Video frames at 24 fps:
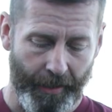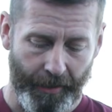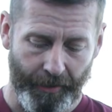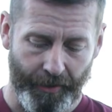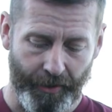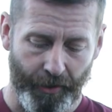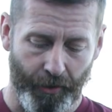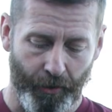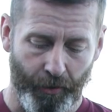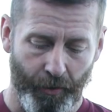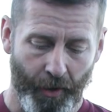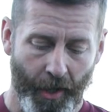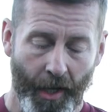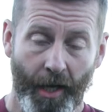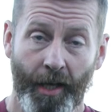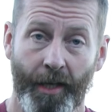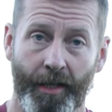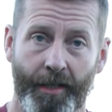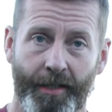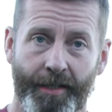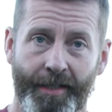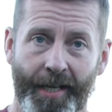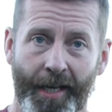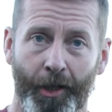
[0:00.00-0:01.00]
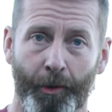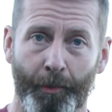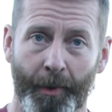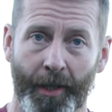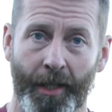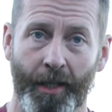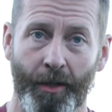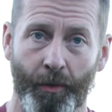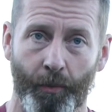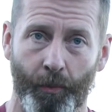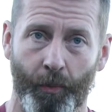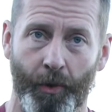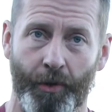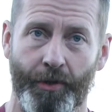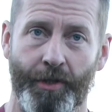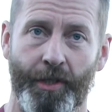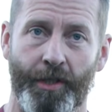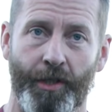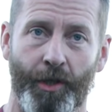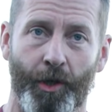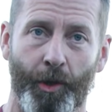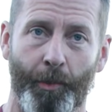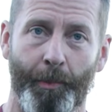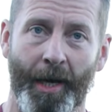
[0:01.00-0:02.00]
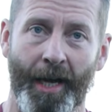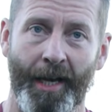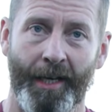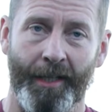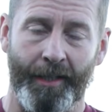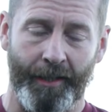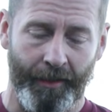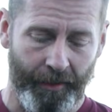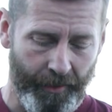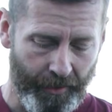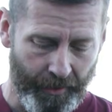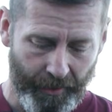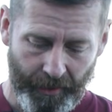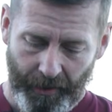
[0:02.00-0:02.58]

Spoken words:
So tell me what's in your pack.